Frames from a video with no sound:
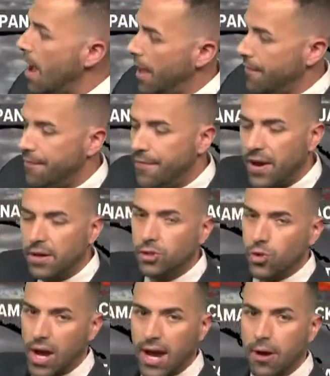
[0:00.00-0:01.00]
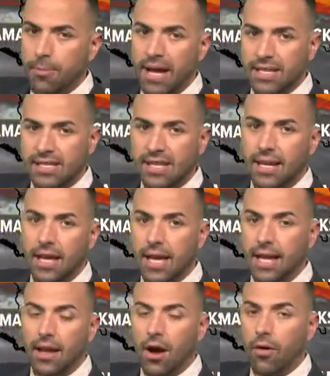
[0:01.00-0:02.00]
a very dry air mass sitting
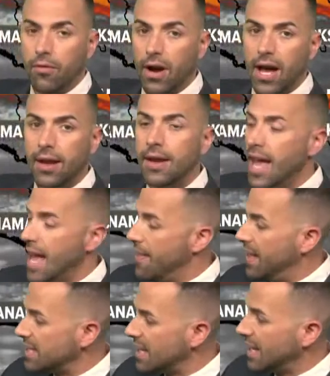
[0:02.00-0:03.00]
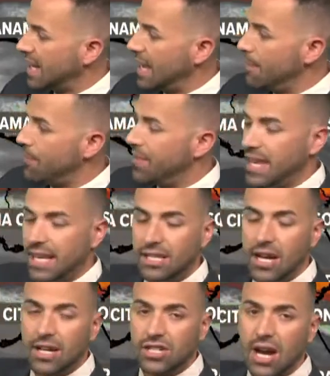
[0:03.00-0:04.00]
in overhead, and that's going to keep
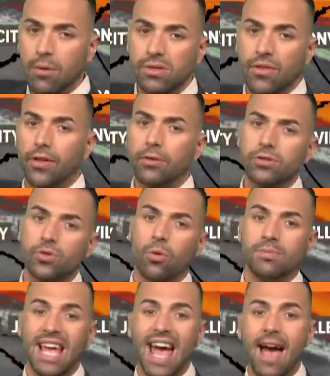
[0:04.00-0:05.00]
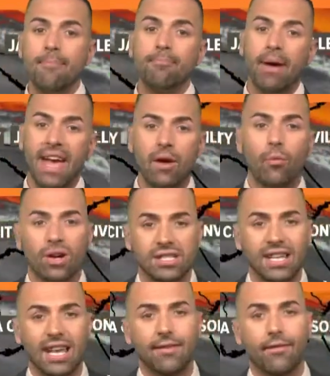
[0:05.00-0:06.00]
the uh, showers and thunderstorms at bay
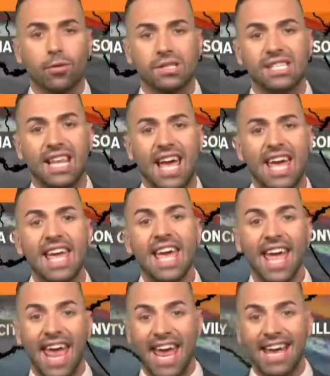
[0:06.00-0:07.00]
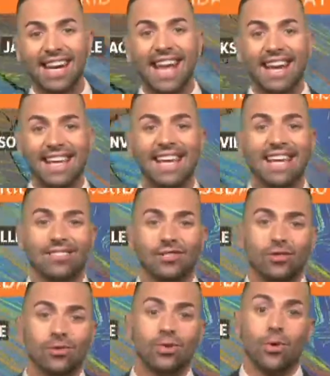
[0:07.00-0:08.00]
once again for today and heading
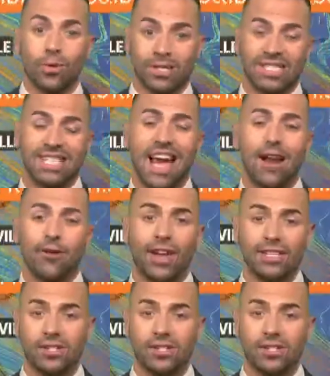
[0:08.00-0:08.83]
into your Saturday.